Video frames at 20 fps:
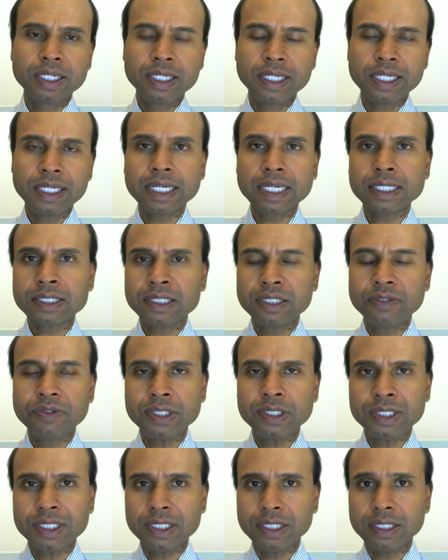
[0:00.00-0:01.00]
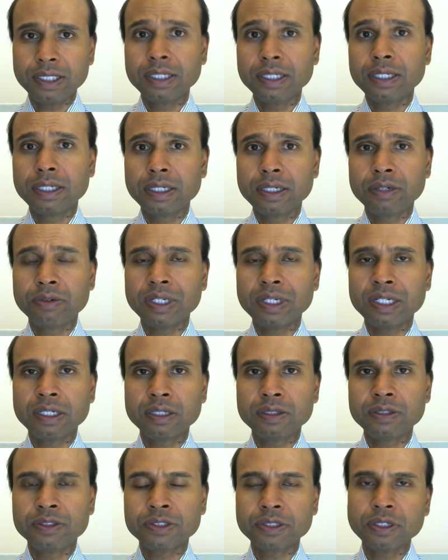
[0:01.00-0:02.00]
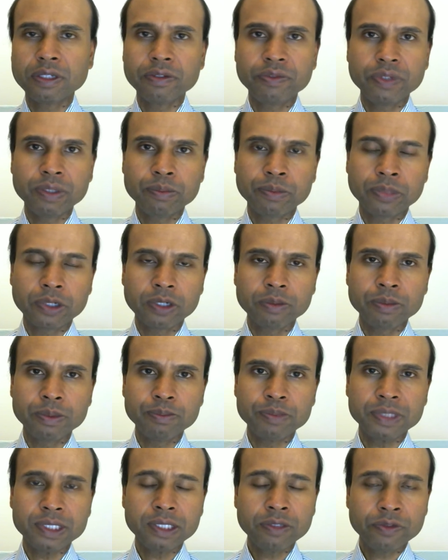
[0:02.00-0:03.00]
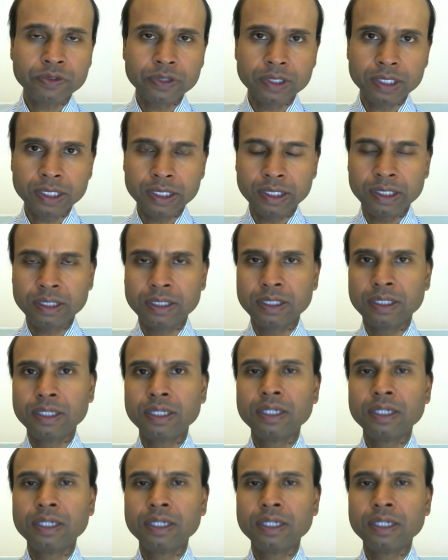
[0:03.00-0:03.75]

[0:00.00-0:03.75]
inactivity around solving problems differently,